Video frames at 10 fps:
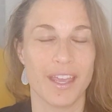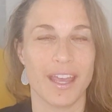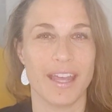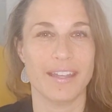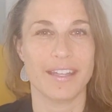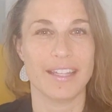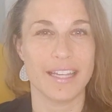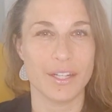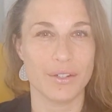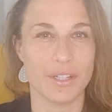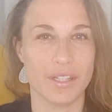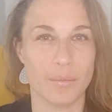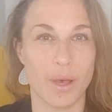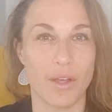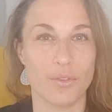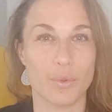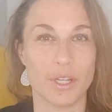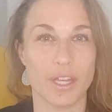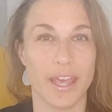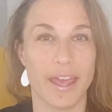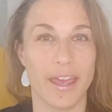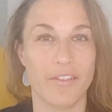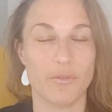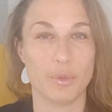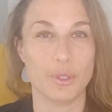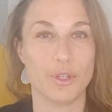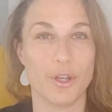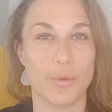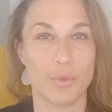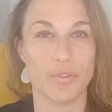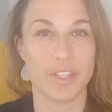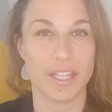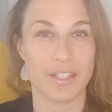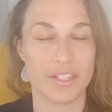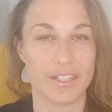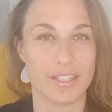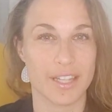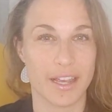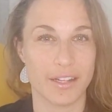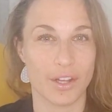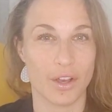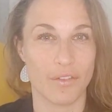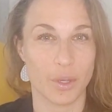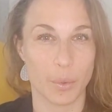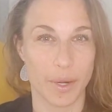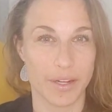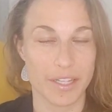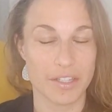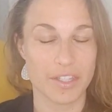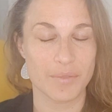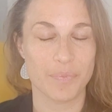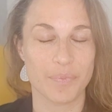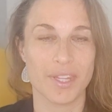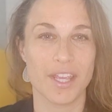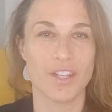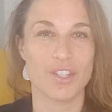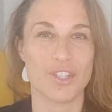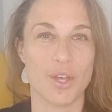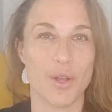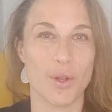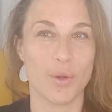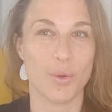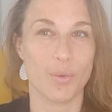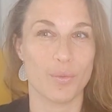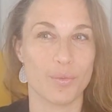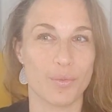And then later in the month, we're going to have Pluto moving into the sign of Aquarius. So